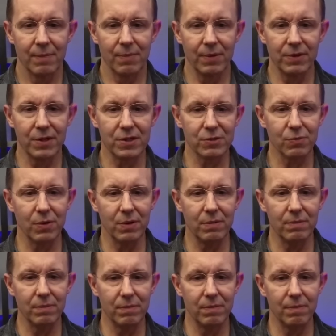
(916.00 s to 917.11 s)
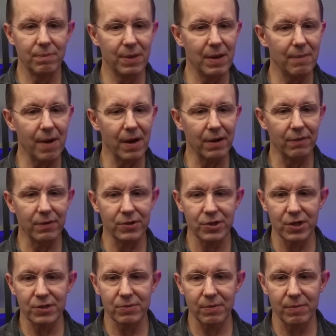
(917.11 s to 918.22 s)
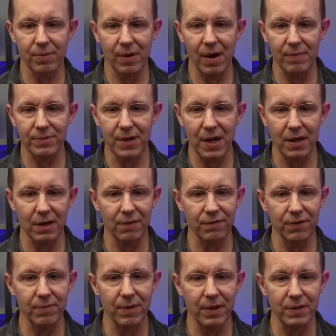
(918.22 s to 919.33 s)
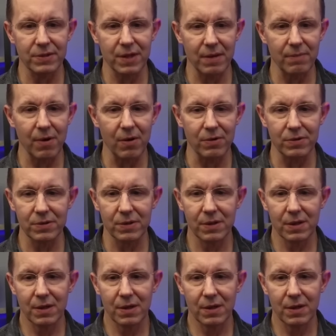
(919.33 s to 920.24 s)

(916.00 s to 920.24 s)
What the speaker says: But this would be a minor adjustment, perhaps adding a few minutes at most.